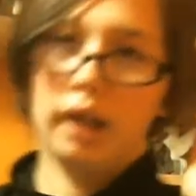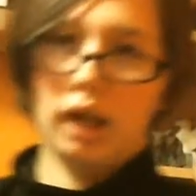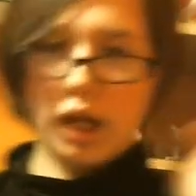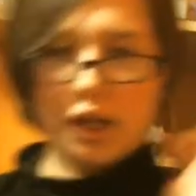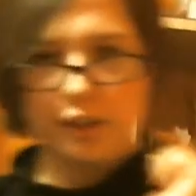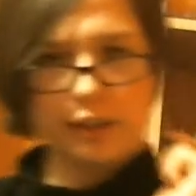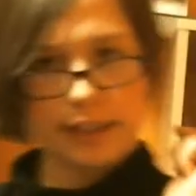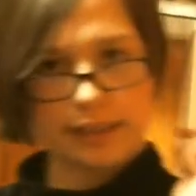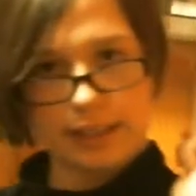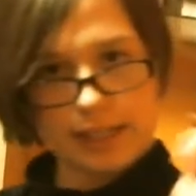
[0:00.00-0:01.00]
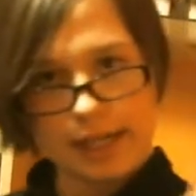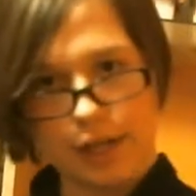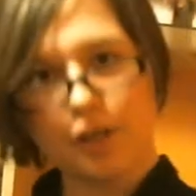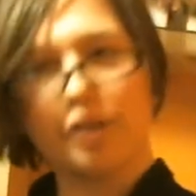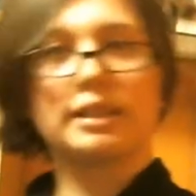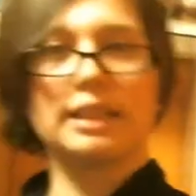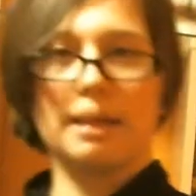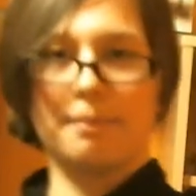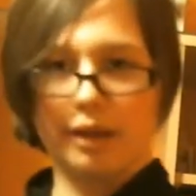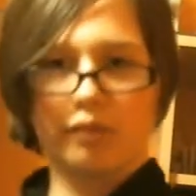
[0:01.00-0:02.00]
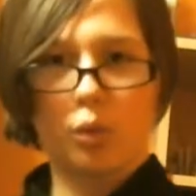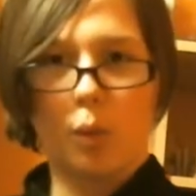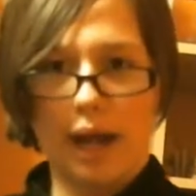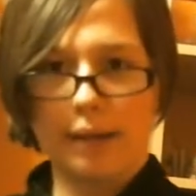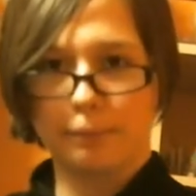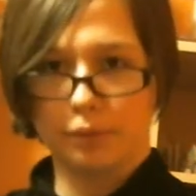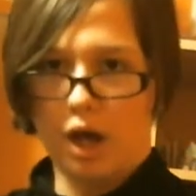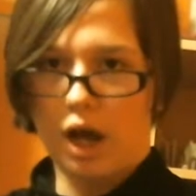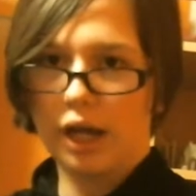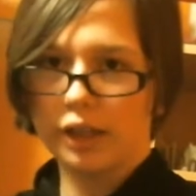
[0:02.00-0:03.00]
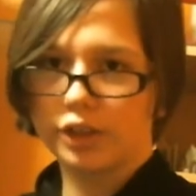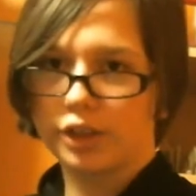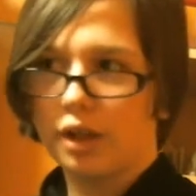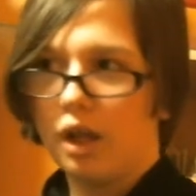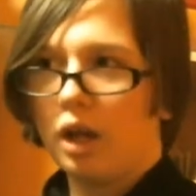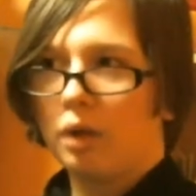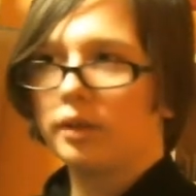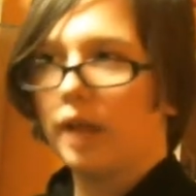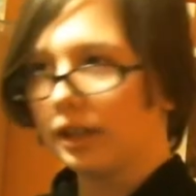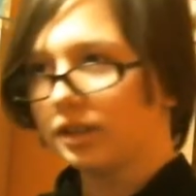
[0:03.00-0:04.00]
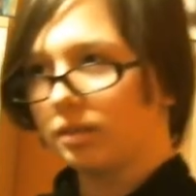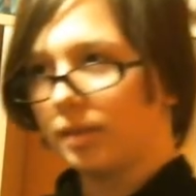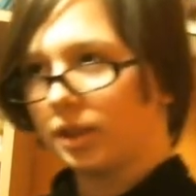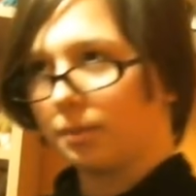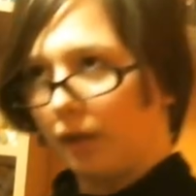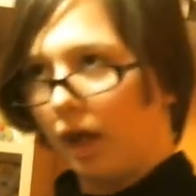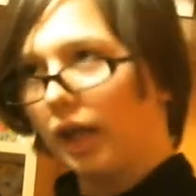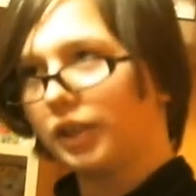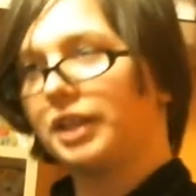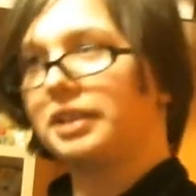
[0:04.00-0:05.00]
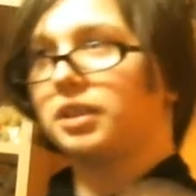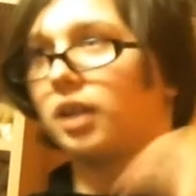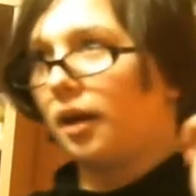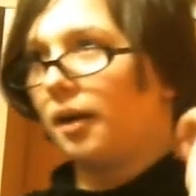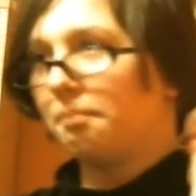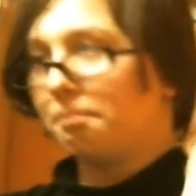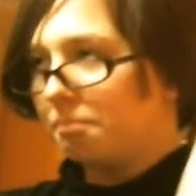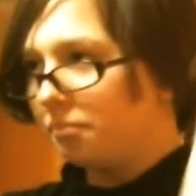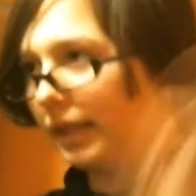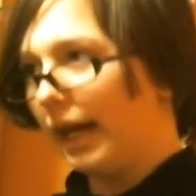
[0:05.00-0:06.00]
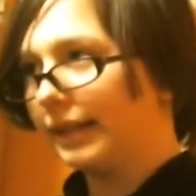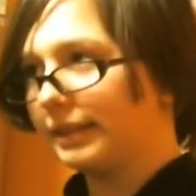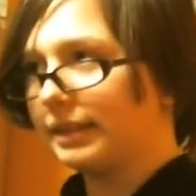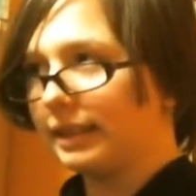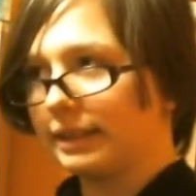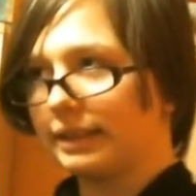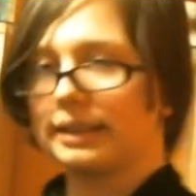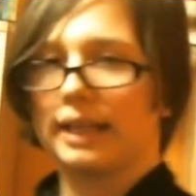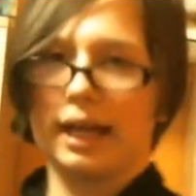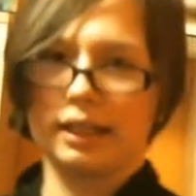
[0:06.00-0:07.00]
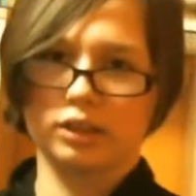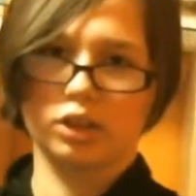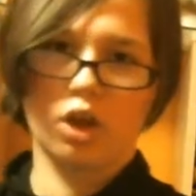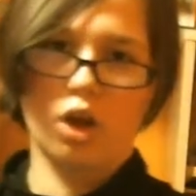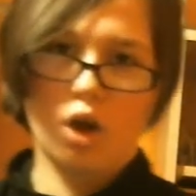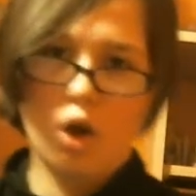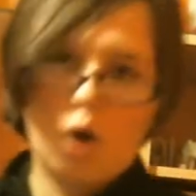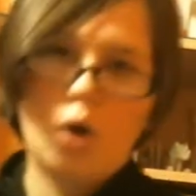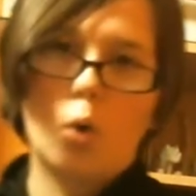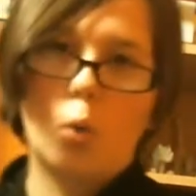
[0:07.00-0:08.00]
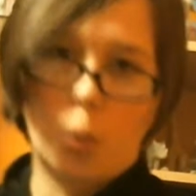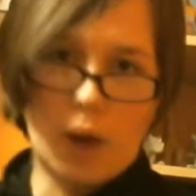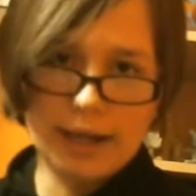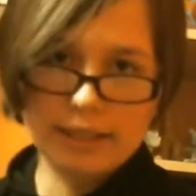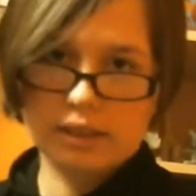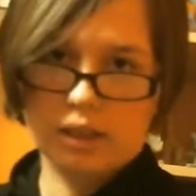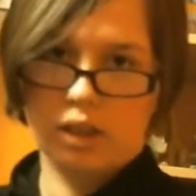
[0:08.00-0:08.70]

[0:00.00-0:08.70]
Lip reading: Underneath the ear, you see a bit of a white blotch. Well, not so much a blotch as a nice, decent-sized white